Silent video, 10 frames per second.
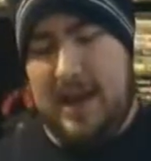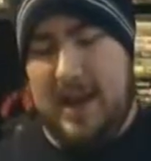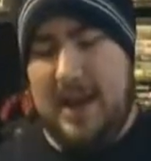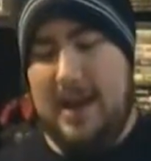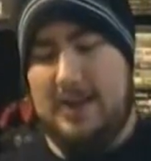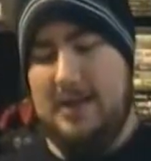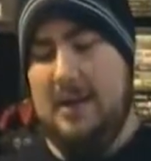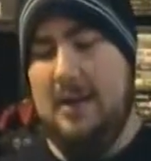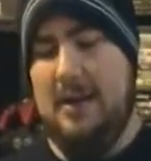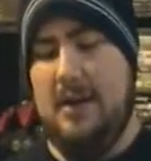And
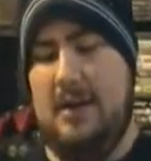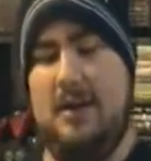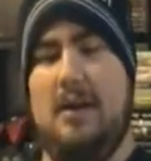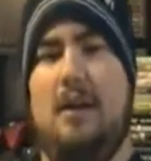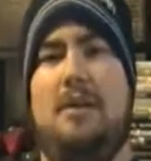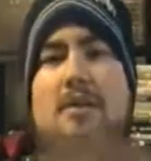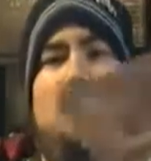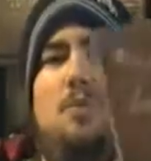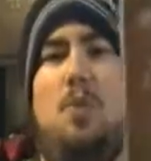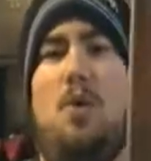not
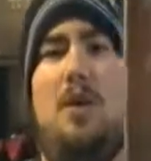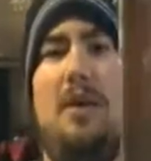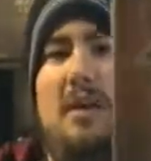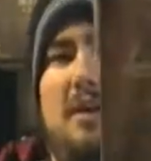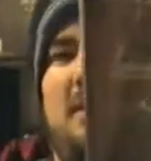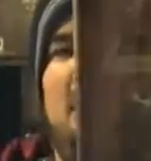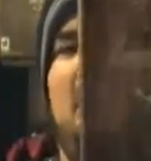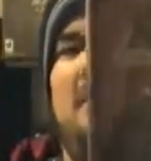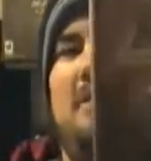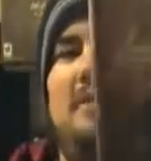just one
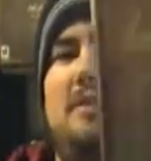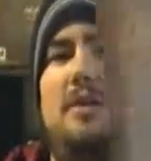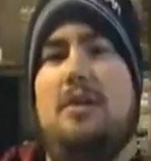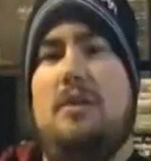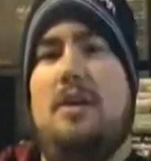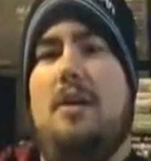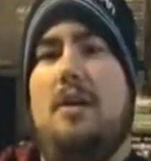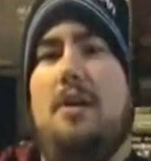sealed